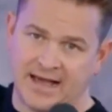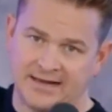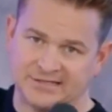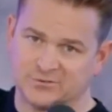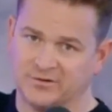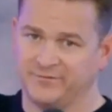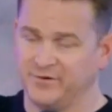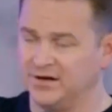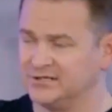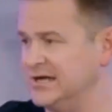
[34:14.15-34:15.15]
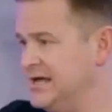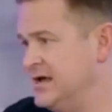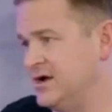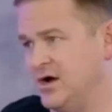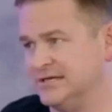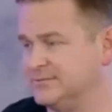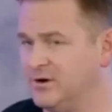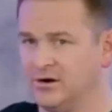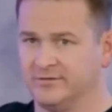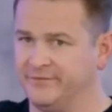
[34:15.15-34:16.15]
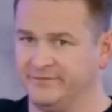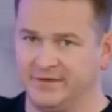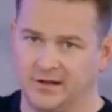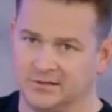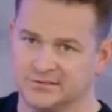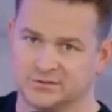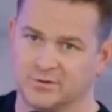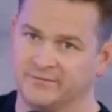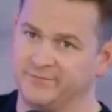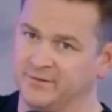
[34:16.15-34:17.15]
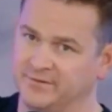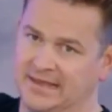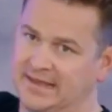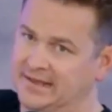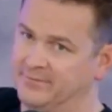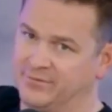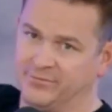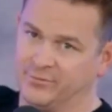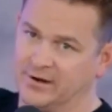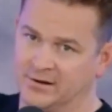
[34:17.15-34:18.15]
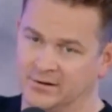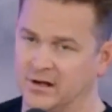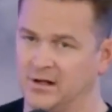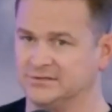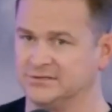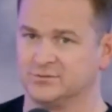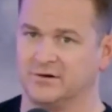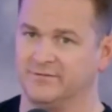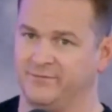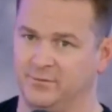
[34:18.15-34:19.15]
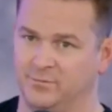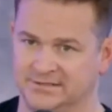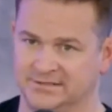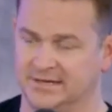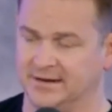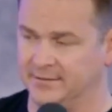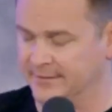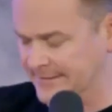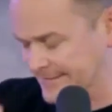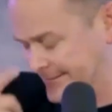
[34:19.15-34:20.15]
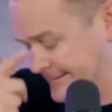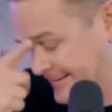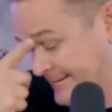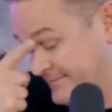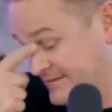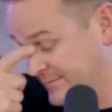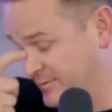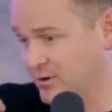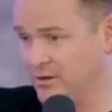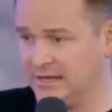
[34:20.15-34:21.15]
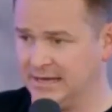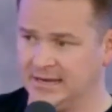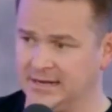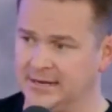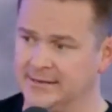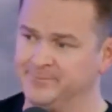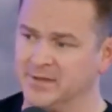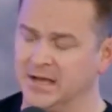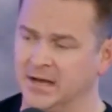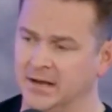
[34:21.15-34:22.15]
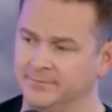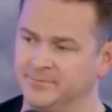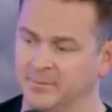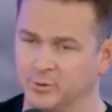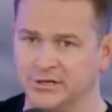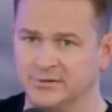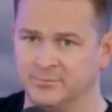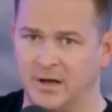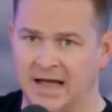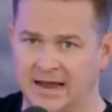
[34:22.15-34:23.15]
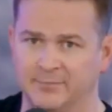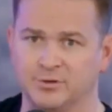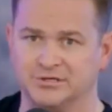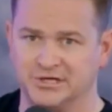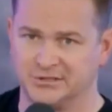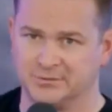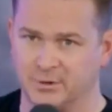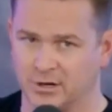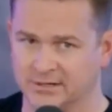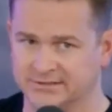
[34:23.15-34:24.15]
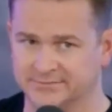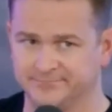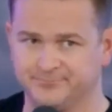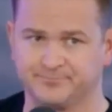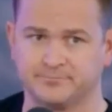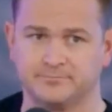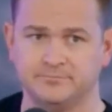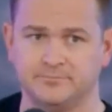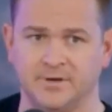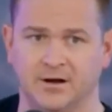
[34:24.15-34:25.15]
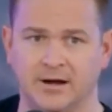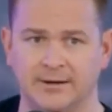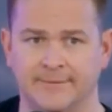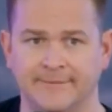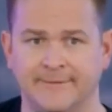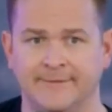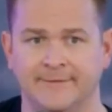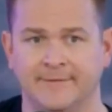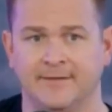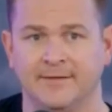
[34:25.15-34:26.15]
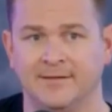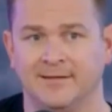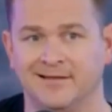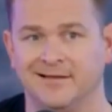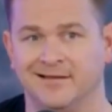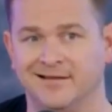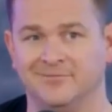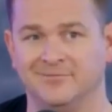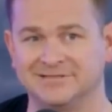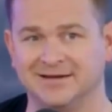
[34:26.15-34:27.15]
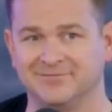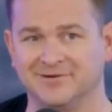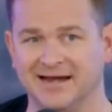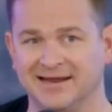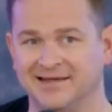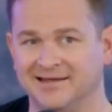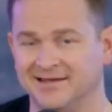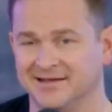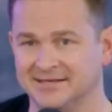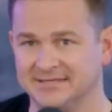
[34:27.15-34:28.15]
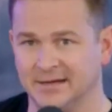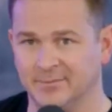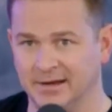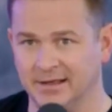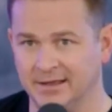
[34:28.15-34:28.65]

square footage, costs them $150 a square foot. They get $300 a square foot when it's done. Typical in high appreciation markets. All right. What's up, Randy? Good to see you, bud.